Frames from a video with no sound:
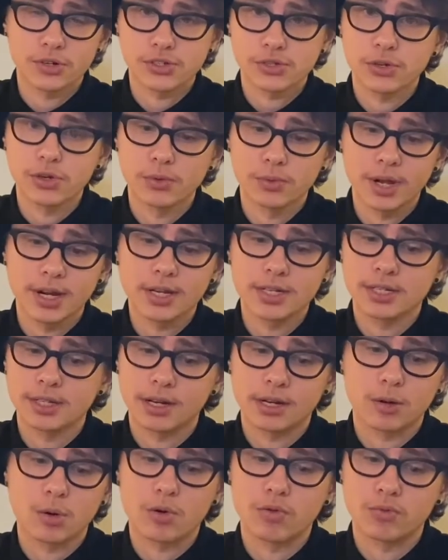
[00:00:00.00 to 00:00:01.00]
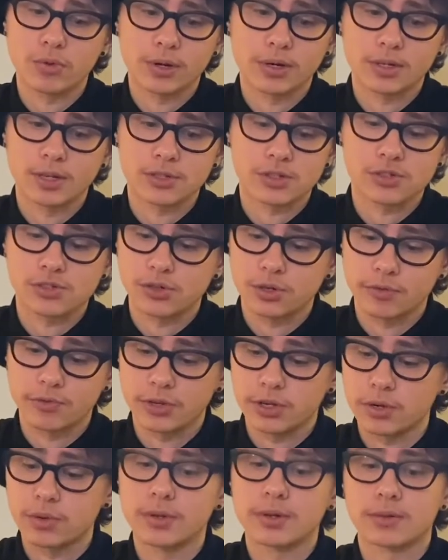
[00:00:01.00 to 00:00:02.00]
So you're ready to let go of what doesn't serve
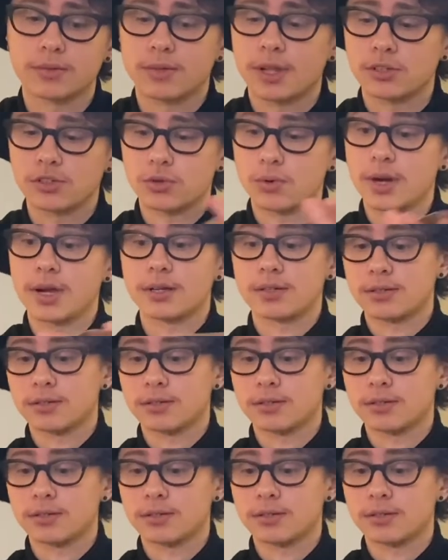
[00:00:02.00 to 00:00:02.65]
you, and that's great.